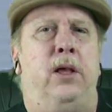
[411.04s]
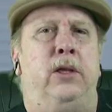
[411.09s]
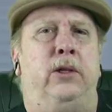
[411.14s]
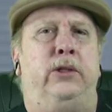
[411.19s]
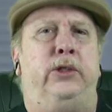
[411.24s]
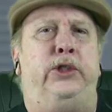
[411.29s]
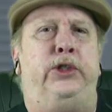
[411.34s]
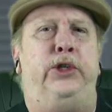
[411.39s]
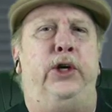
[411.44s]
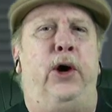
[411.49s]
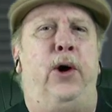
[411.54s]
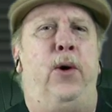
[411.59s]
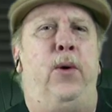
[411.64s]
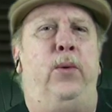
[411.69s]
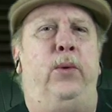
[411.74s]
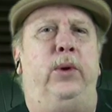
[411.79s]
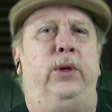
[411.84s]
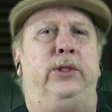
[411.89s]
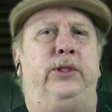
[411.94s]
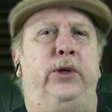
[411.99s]

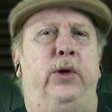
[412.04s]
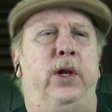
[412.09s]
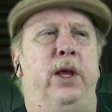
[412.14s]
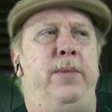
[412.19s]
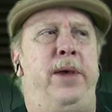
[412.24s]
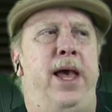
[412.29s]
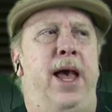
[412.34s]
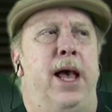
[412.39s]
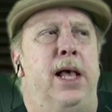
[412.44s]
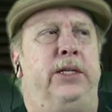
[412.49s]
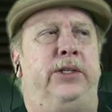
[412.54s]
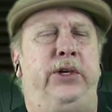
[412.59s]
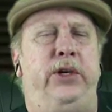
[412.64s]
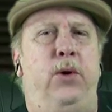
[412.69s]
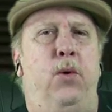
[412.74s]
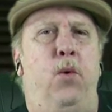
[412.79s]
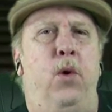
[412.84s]
So let me ask you,